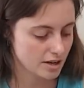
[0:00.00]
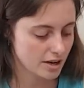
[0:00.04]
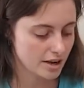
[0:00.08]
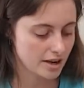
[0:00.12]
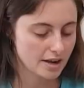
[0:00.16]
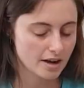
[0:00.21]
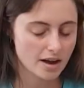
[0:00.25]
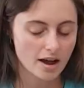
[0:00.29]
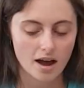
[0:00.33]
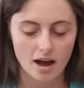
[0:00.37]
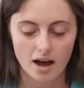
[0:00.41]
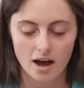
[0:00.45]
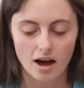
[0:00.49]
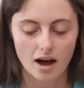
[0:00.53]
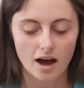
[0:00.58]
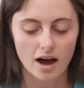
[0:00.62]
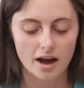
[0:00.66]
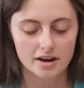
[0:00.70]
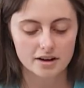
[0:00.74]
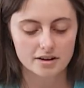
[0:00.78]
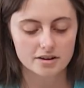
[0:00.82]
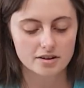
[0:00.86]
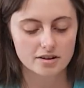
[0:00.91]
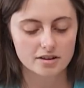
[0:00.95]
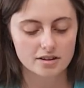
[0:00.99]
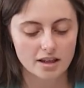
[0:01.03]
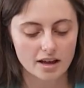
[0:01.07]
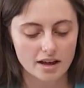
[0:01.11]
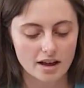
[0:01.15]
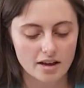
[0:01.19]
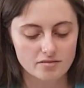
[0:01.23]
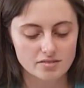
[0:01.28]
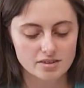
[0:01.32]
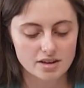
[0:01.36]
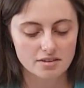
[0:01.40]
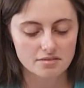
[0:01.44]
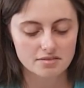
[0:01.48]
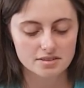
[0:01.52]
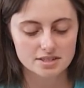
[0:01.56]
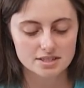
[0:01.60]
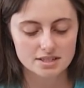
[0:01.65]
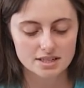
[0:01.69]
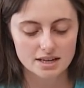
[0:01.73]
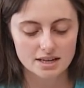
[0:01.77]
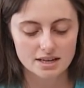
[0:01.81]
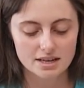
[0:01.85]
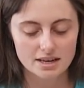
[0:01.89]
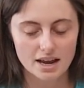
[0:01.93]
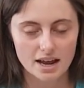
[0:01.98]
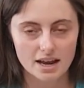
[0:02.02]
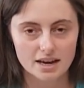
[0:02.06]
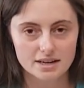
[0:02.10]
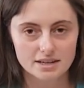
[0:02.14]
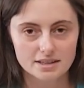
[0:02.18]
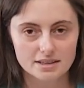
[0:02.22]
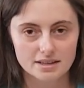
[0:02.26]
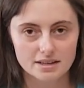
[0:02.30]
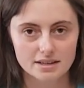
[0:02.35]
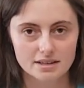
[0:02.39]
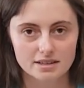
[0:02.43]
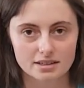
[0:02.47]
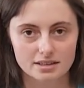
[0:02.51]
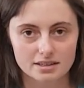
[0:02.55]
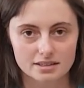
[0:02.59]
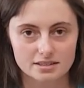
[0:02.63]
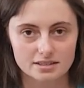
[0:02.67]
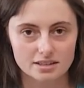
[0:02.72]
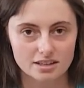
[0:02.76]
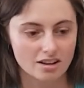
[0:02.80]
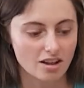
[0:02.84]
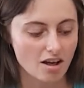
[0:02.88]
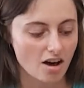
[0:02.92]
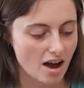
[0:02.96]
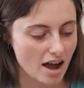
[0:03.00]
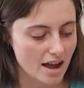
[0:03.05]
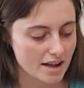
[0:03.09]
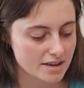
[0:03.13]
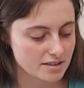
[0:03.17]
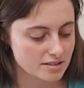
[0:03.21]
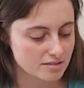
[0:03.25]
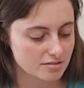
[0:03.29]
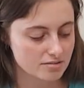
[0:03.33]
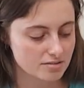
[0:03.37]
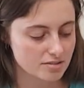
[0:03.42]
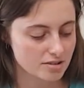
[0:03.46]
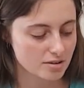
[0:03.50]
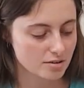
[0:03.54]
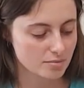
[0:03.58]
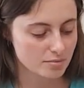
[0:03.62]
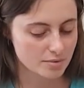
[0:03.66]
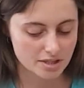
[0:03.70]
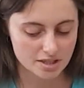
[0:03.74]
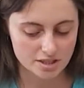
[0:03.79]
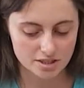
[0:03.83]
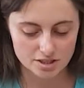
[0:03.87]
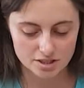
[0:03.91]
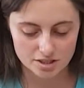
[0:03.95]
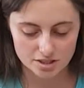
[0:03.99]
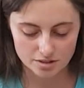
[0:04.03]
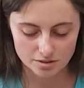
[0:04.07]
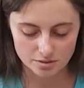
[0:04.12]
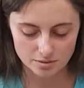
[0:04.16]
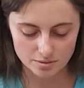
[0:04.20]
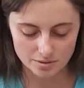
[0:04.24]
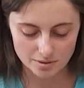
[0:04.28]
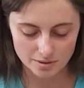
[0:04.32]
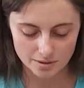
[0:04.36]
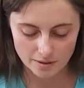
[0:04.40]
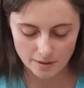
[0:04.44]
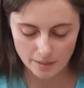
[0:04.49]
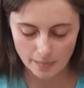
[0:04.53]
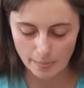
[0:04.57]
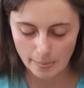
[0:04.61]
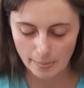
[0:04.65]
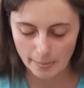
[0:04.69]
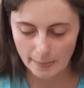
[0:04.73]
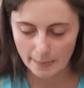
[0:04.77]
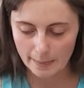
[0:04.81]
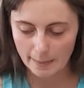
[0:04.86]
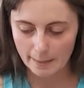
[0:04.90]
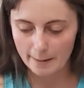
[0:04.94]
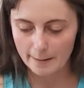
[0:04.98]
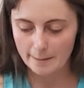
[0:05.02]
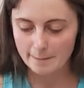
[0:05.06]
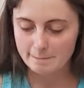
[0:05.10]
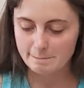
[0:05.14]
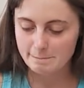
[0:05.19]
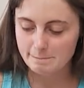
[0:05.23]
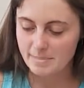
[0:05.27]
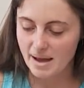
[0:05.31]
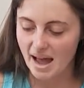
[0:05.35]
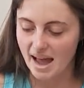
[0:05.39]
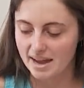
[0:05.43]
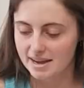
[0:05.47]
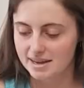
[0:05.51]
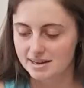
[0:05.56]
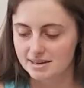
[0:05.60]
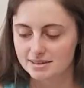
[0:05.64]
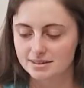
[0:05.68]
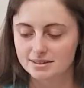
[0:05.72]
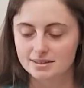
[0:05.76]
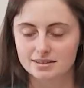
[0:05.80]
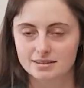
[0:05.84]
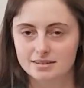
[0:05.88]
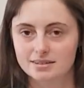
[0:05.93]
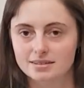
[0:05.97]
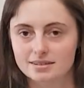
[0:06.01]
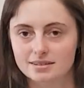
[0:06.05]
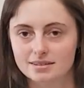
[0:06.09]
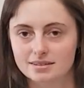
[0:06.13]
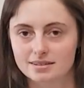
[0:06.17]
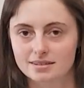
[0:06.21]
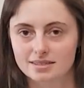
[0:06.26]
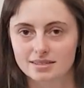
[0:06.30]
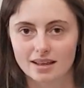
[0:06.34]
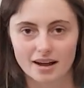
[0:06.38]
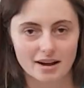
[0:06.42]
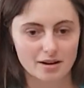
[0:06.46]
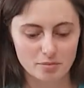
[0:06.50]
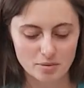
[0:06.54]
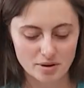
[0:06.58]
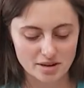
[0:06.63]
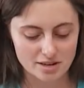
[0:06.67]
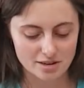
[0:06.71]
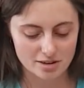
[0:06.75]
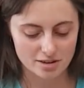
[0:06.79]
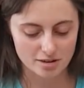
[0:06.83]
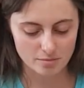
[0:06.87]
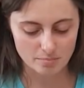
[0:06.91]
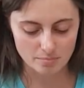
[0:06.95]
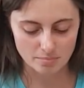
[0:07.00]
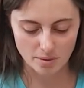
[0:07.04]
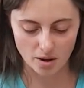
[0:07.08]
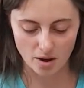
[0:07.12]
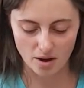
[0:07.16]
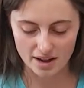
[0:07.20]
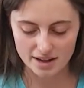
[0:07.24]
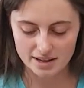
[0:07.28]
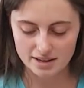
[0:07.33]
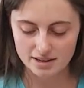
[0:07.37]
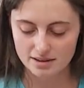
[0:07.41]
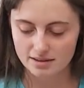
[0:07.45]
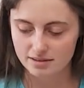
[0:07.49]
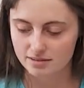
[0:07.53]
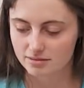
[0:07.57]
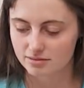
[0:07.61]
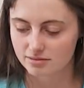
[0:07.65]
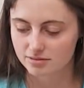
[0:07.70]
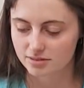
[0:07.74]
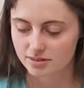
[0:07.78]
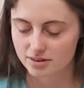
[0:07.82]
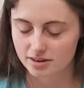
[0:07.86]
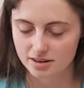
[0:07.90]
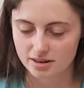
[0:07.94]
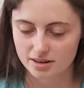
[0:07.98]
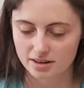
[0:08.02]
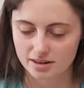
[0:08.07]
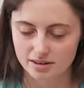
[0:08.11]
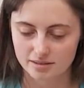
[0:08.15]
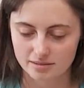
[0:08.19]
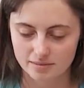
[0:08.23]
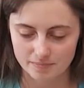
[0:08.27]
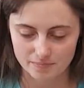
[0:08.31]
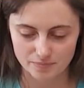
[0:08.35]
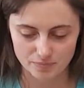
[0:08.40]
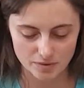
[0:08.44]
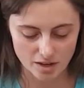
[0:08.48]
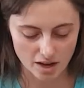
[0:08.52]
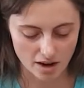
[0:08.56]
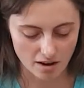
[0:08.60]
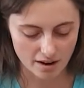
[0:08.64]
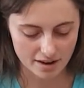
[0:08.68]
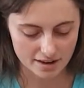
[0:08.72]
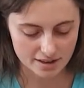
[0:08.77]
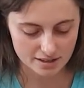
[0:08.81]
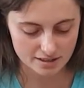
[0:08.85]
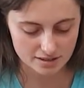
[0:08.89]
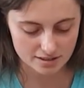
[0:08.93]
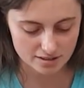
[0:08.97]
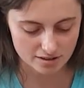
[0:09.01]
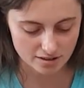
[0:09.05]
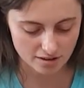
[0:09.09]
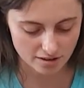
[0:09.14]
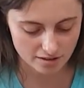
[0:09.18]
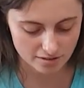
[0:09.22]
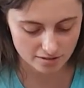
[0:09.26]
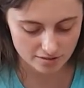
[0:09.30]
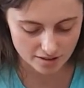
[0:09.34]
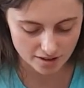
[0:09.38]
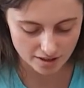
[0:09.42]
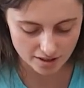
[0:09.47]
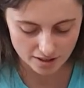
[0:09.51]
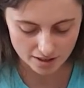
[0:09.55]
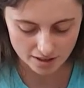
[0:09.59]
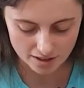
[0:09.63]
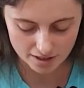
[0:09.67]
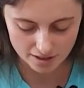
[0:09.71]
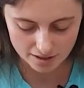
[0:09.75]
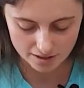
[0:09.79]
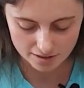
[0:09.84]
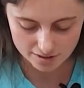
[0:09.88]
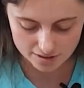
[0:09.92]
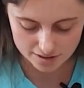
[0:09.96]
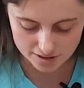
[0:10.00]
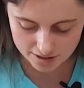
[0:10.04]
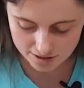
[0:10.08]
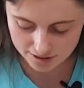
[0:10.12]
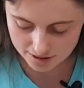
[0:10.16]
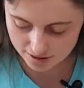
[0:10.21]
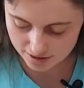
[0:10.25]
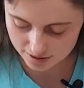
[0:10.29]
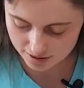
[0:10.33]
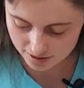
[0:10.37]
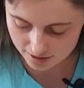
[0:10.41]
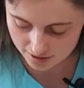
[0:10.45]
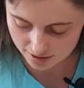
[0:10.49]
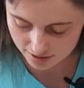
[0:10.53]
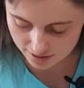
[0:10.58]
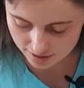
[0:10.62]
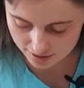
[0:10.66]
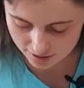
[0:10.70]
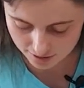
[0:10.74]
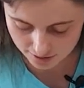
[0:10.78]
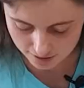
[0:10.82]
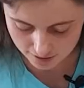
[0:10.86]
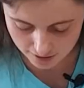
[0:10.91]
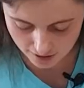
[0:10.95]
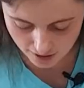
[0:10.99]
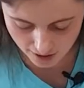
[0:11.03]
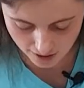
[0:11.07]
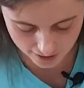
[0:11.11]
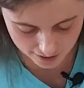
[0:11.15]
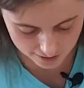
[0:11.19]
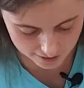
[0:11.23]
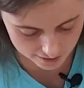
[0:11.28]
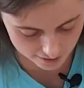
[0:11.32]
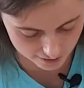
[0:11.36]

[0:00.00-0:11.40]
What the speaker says: yeah, I don't know, like I've never seen anything this light for a windshield made, like where you can buy it for a hiking stove, which is, I don't